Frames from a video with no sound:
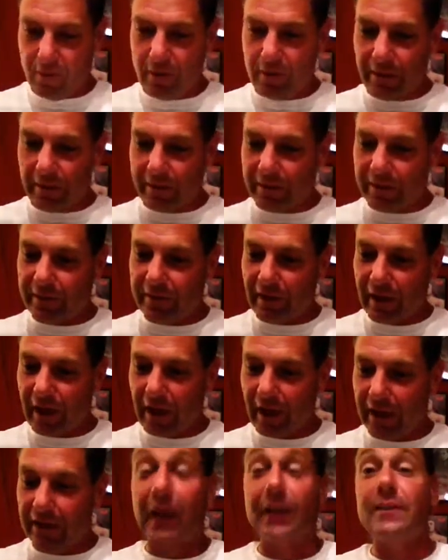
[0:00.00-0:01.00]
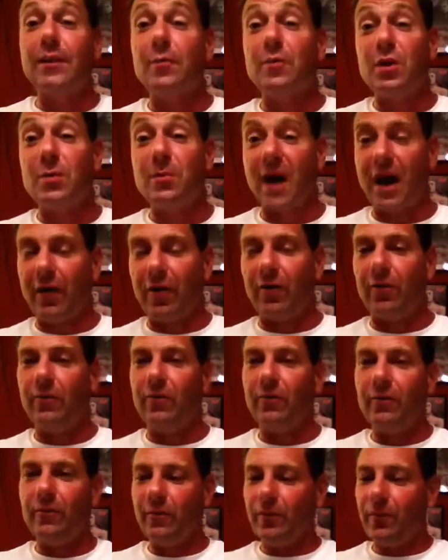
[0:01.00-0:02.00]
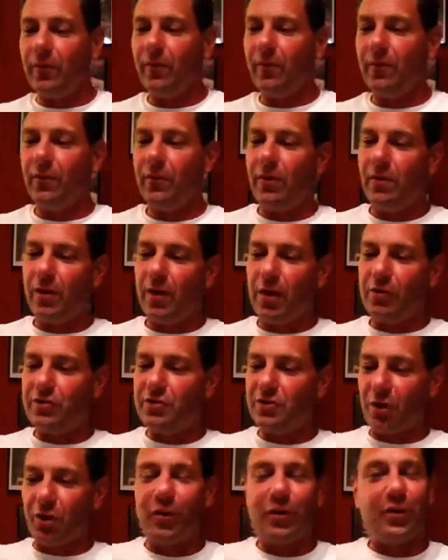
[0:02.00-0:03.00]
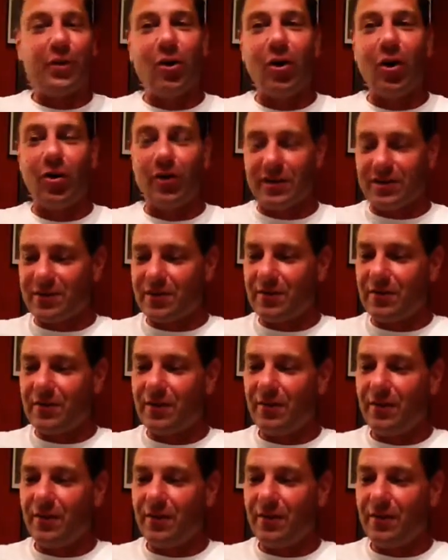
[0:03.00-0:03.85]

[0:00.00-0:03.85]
This is uh, Let There Be Metal. I'll just go to the chorus.